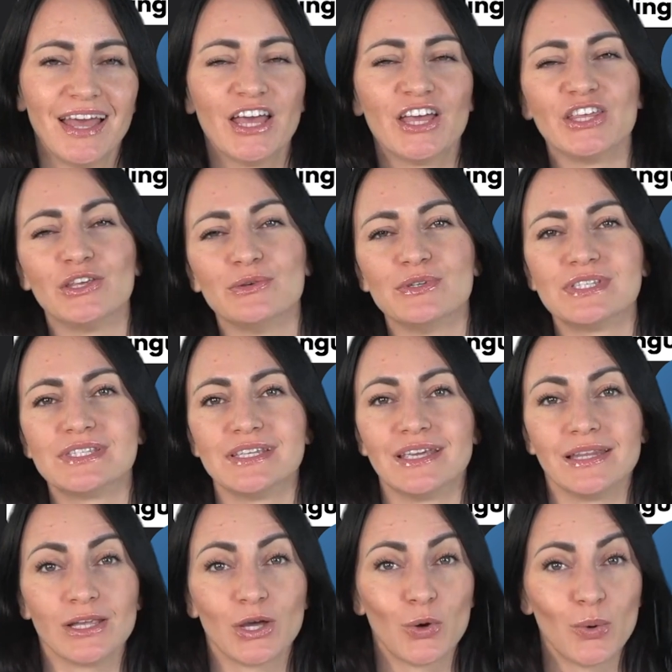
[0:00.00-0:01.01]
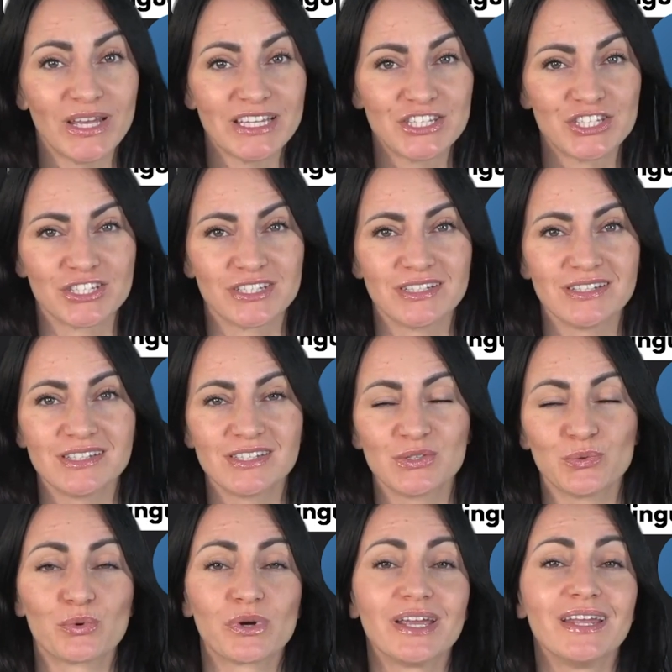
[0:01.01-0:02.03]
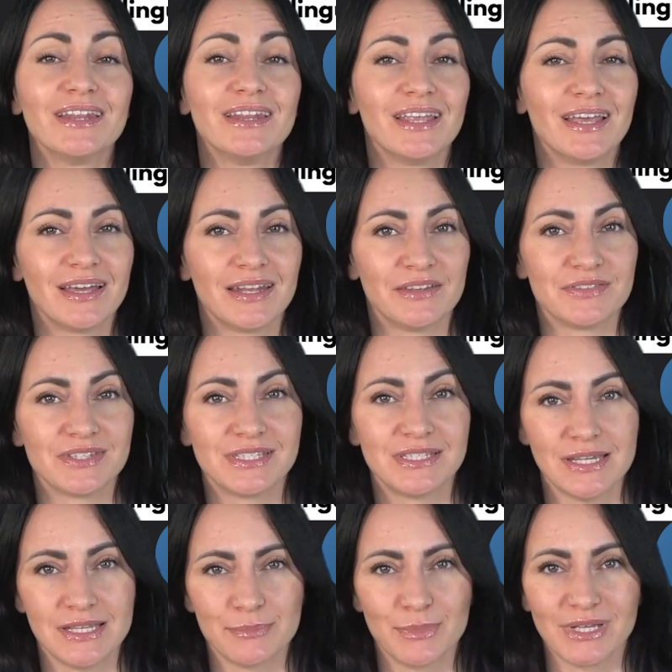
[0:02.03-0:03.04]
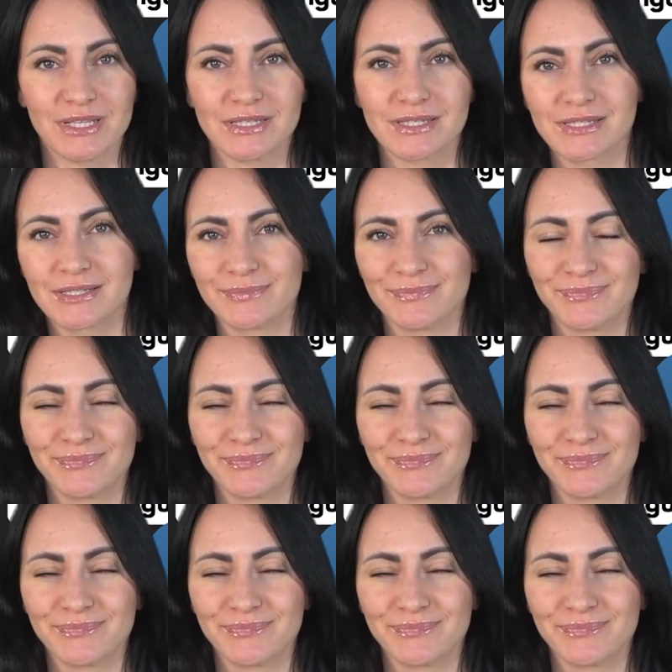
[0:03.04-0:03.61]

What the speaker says: used in questions or in negative statements.